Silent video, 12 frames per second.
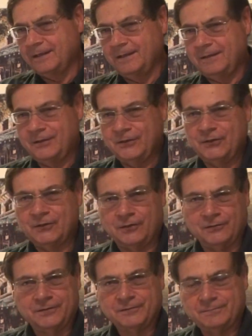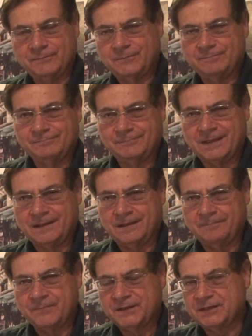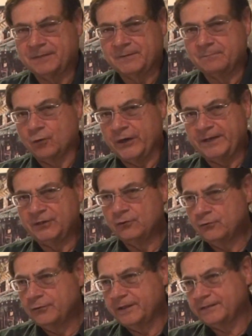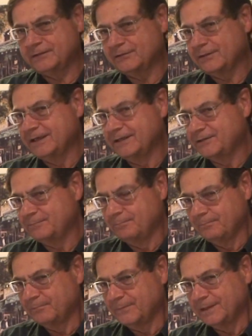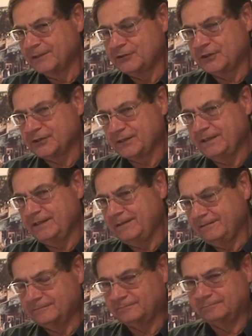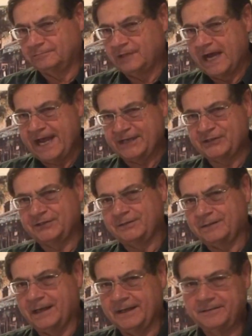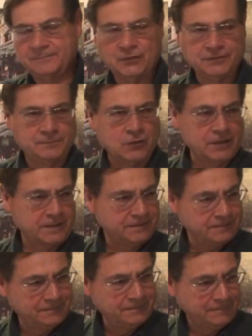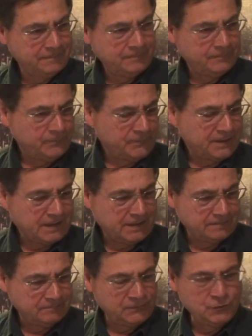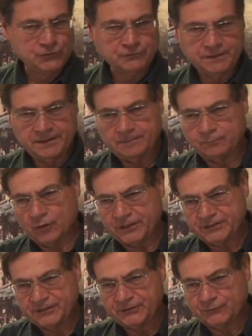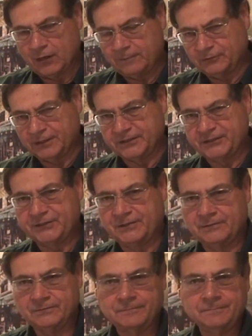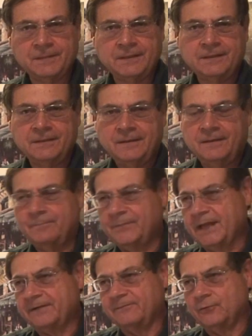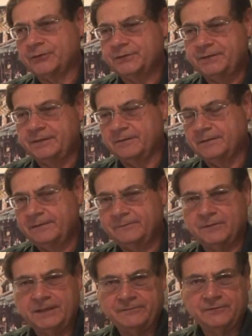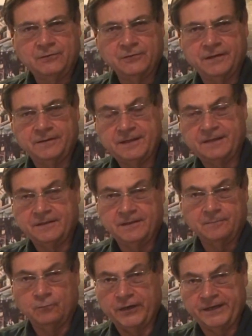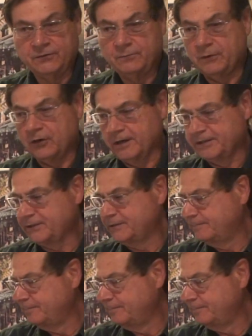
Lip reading: you know, something brand new that is just the last item on the market, usually the prices drop like a stone that first year, even though they're brand new parts.